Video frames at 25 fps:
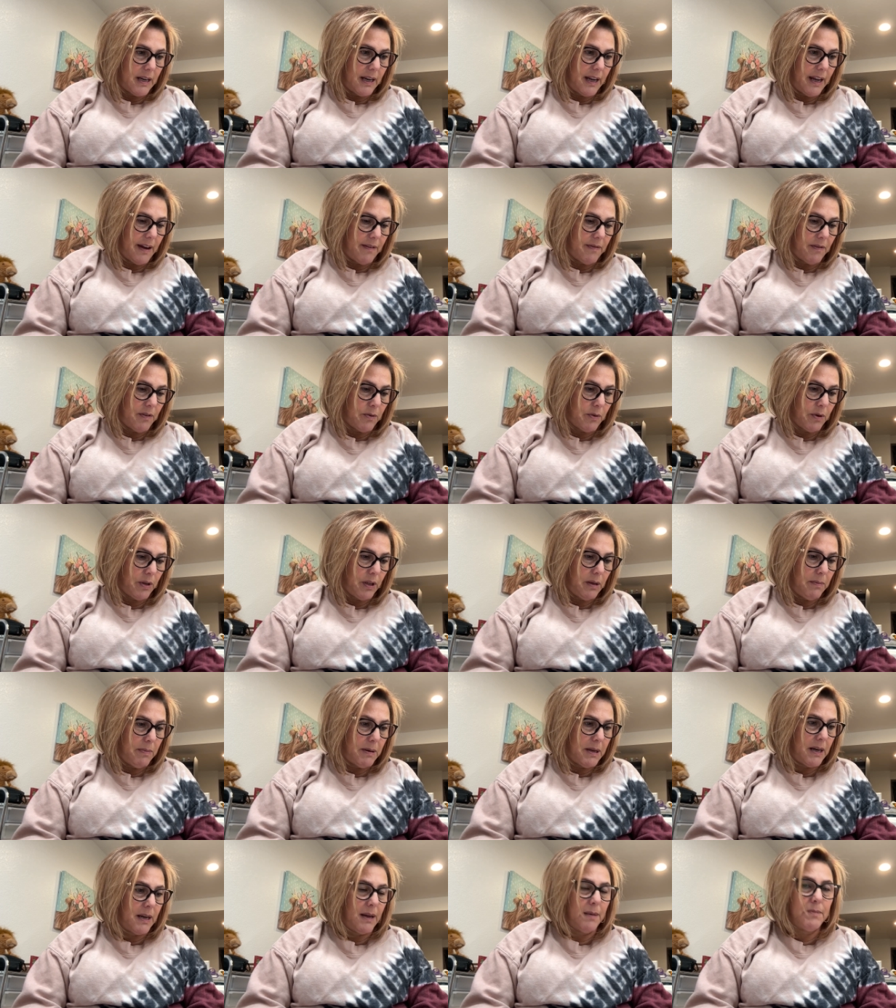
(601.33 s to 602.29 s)
I haven't really
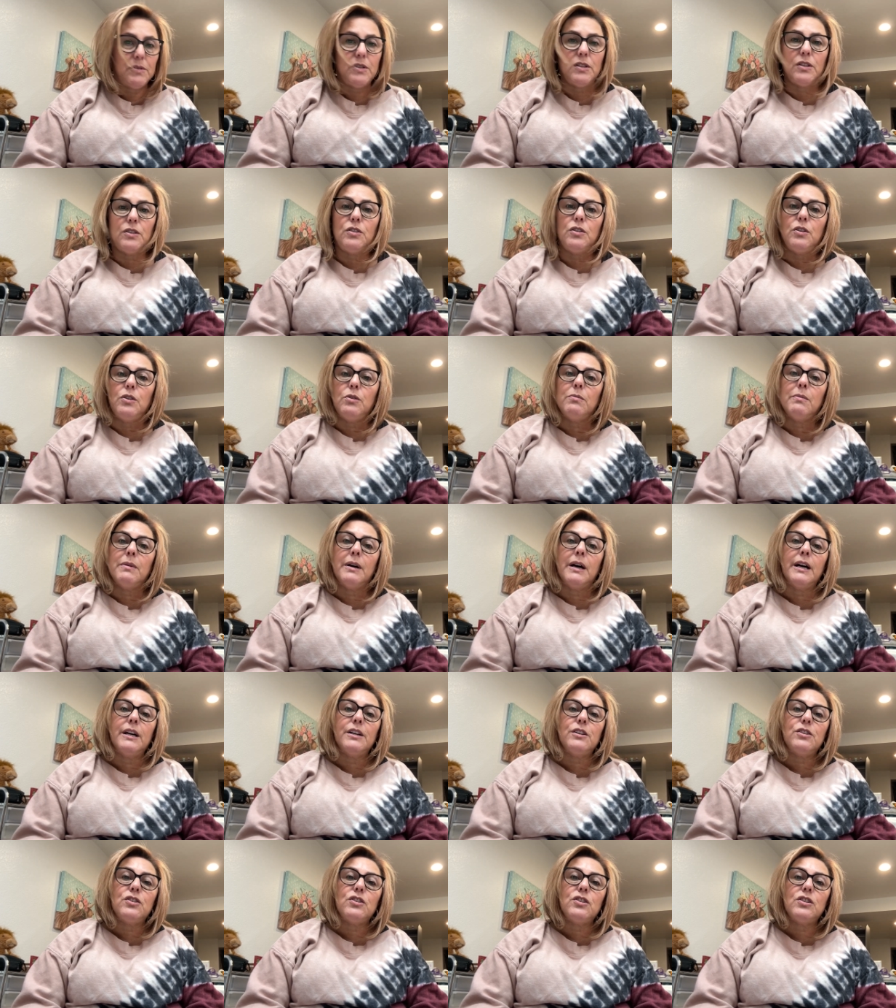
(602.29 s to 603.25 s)
been up to too
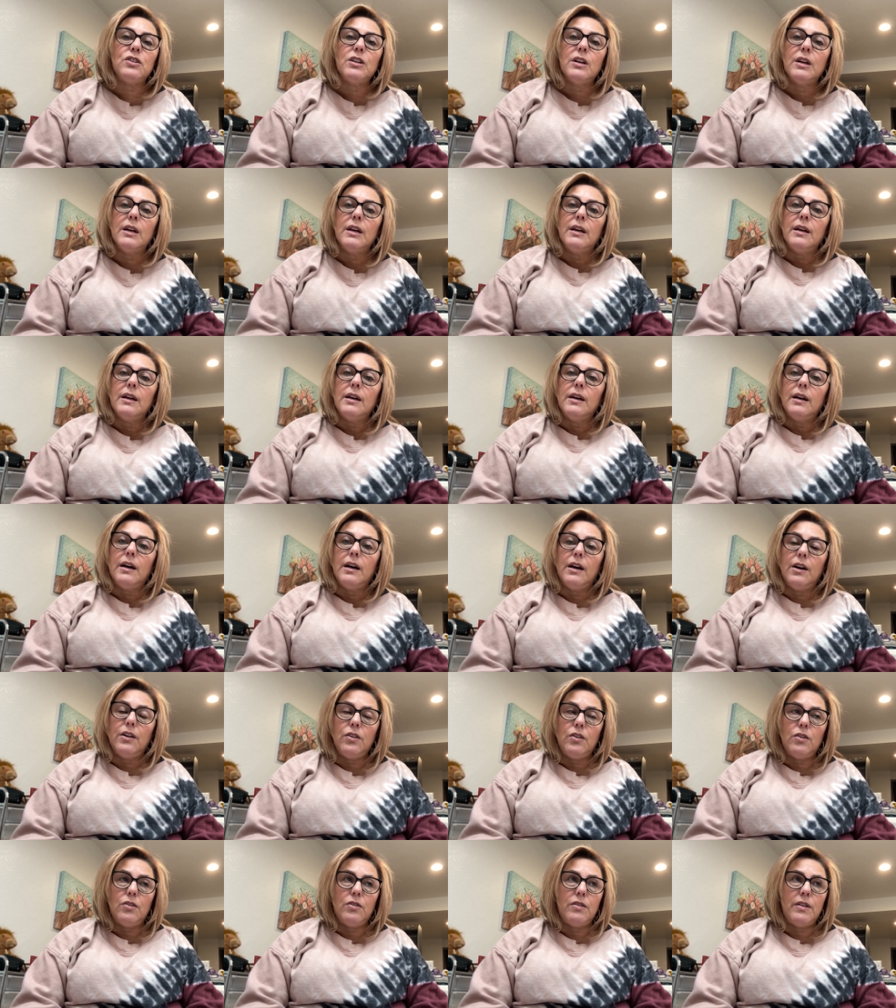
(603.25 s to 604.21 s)
much
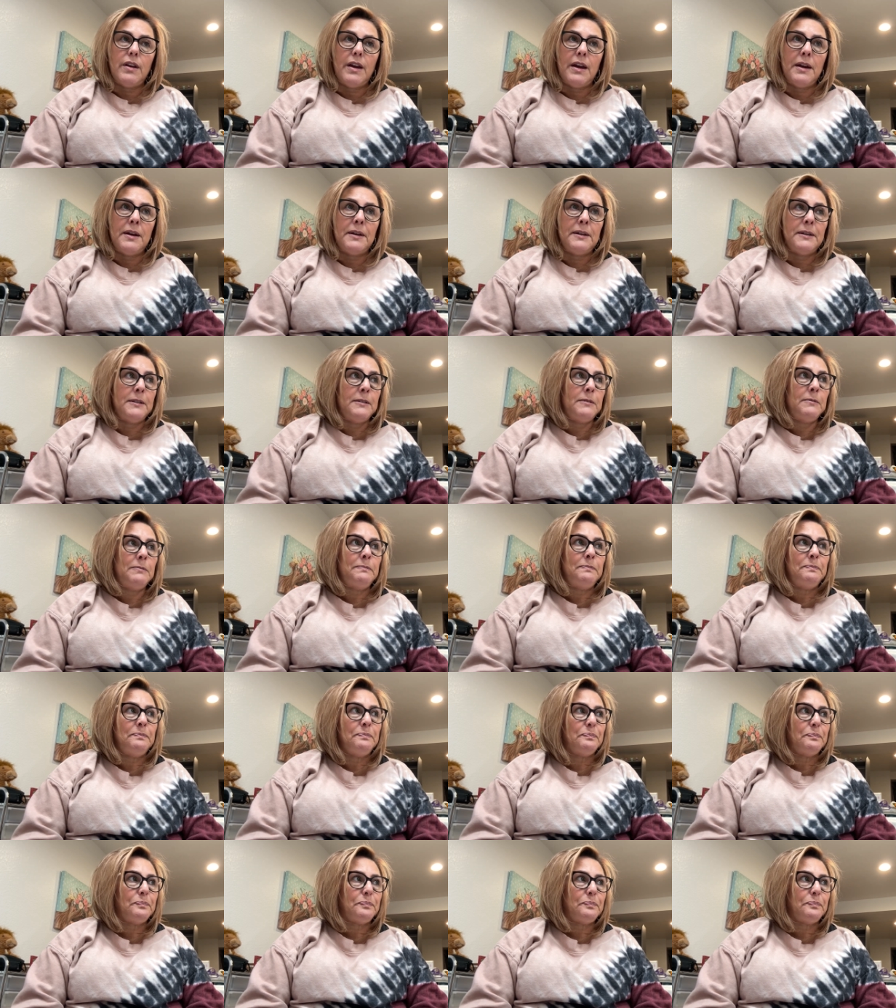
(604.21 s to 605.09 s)
other than